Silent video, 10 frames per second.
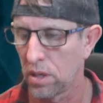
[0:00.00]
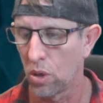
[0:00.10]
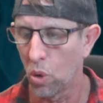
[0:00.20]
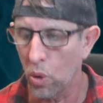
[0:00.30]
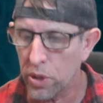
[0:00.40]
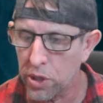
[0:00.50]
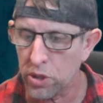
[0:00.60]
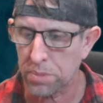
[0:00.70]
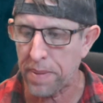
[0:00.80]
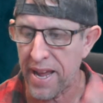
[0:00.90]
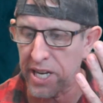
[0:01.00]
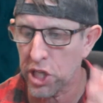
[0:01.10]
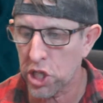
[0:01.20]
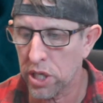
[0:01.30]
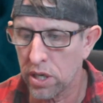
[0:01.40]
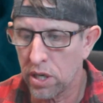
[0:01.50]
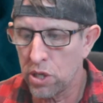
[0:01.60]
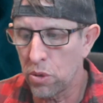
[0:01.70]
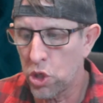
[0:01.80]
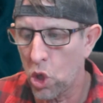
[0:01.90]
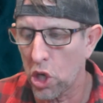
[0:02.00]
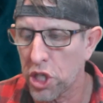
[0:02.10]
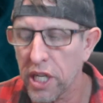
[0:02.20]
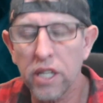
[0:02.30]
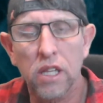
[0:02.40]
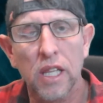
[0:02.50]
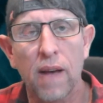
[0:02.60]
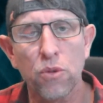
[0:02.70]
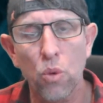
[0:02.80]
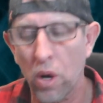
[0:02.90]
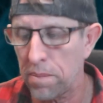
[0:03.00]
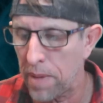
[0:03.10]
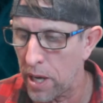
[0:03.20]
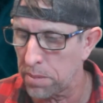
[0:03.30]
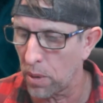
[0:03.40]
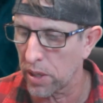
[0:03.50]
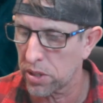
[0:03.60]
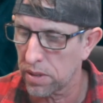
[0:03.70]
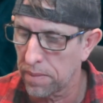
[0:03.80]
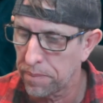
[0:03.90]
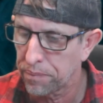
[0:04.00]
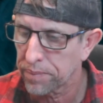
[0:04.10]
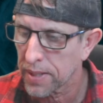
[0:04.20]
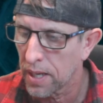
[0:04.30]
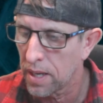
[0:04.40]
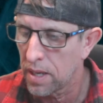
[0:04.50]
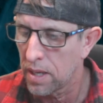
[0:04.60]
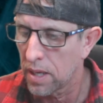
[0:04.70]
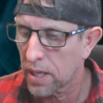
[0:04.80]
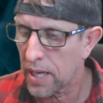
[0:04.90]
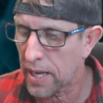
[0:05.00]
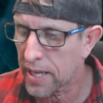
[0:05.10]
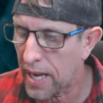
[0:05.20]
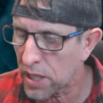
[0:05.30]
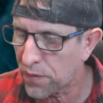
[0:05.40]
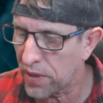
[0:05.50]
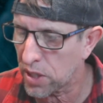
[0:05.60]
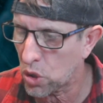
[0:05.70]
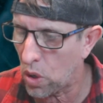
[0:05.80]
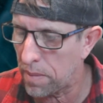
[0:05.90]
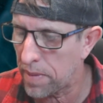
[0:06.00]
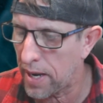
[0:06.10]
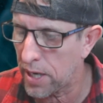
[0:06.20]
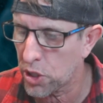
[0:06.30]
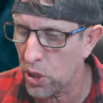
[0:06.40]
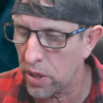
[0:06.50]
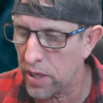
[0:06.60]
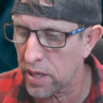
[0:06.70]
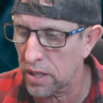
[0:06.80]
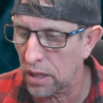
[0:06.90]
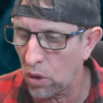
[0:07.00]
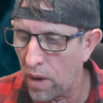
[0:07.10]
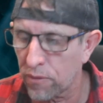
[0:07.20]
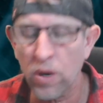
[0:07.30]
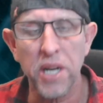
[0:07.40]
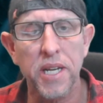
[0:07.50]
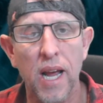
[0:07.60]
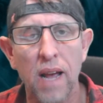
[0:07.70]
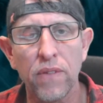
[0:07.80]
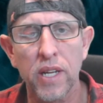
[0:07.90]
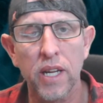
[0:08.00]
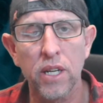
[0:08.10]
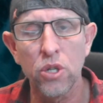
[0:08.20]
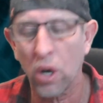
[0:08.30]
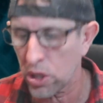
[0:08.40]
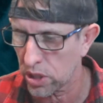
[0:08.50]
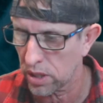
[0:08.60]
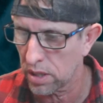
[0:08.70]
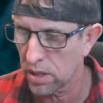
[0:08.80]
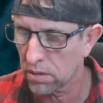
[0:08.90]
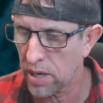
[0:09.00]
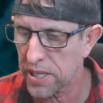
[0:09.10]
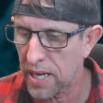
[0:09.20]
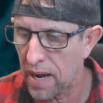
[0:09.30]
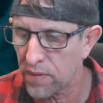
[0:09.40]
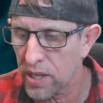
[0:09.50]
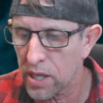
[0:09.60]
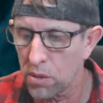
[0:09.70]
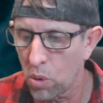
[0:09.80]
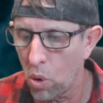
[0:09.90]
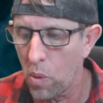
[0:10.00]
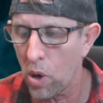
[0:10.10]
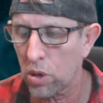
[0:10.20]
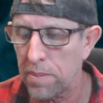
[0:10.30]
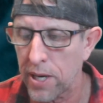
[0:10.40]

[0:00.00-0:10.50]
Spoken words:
Or are you Spanish? Are you a Joshy that loves riding motorbikes? G'day, Kaz. First time tuning into the live. Great to have you here, Josh. Great to have you here. You're all welcome.